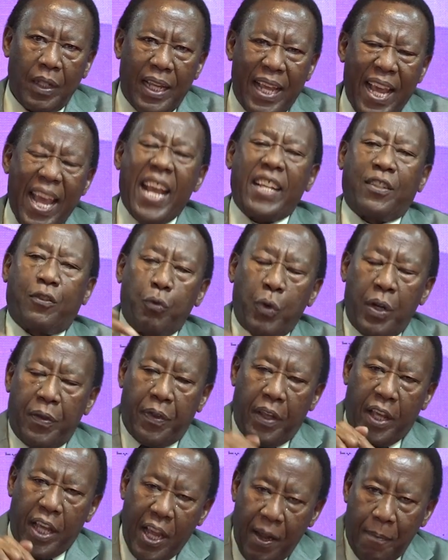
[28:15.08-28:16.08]
is with
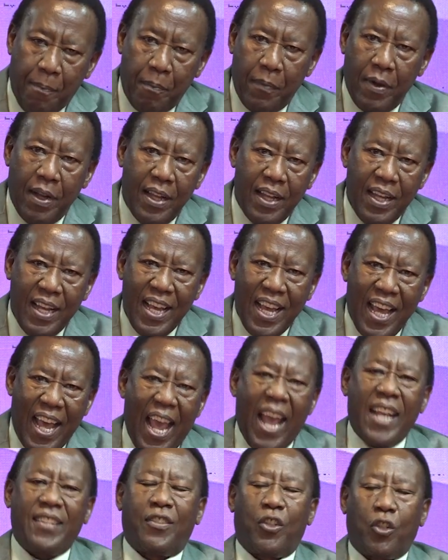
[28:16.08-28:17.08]
him
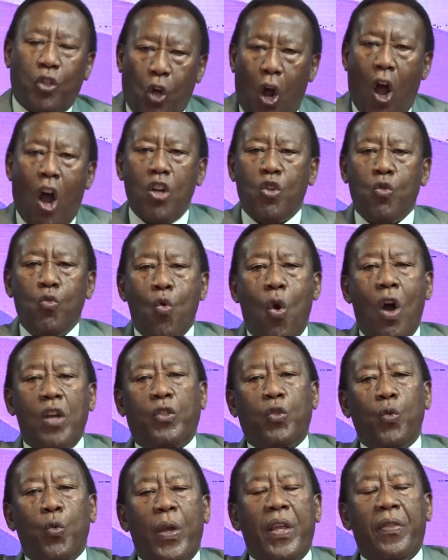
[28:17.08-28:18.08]
as God
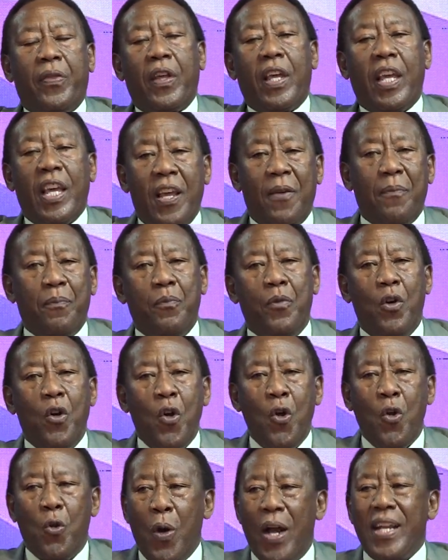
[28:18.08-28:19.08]
was with him
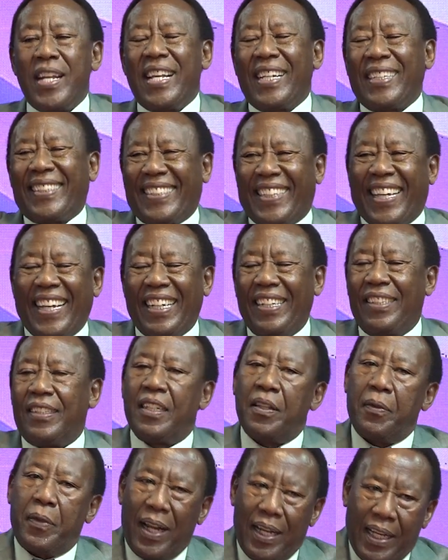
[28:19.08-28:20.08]
when he
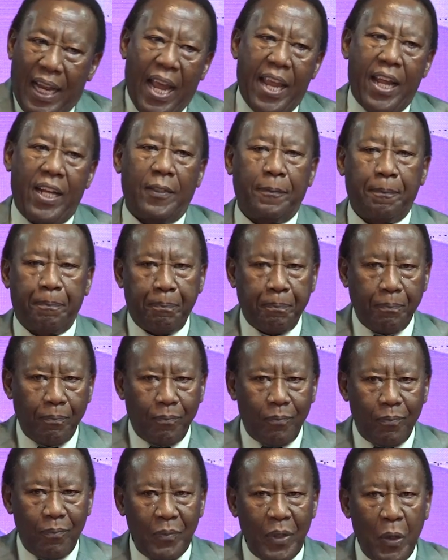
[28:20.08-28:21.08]
killed the lion,
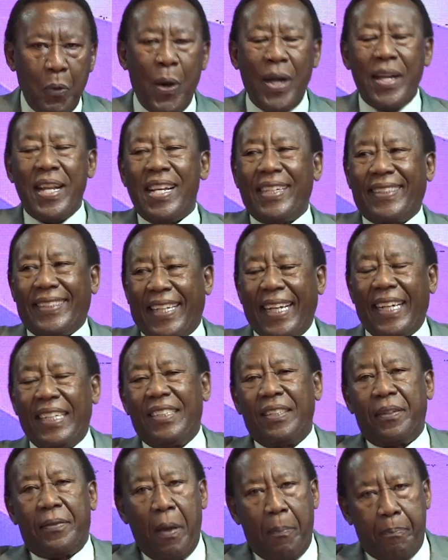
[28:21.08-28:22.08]
when he
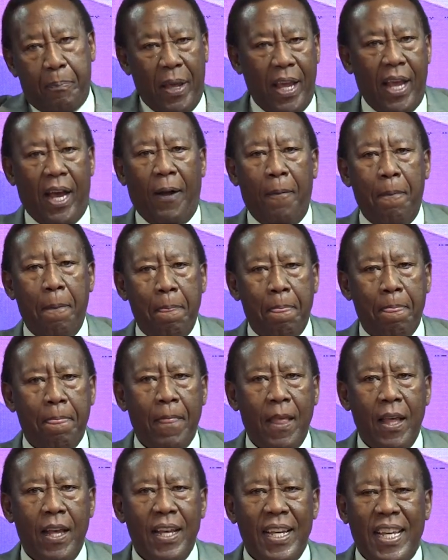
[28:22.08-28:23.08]
killed the bear.
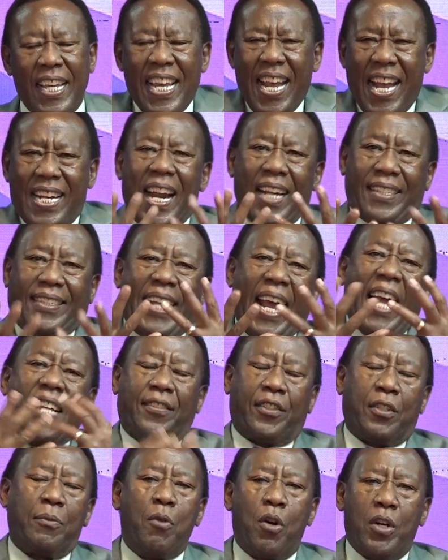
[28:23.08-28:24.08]
He had a
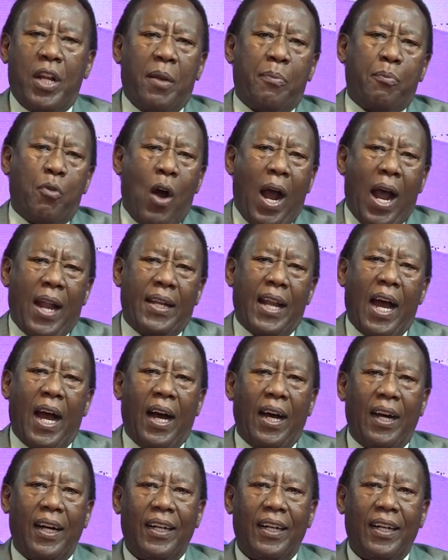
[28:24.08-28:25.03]
testimony, Bwana,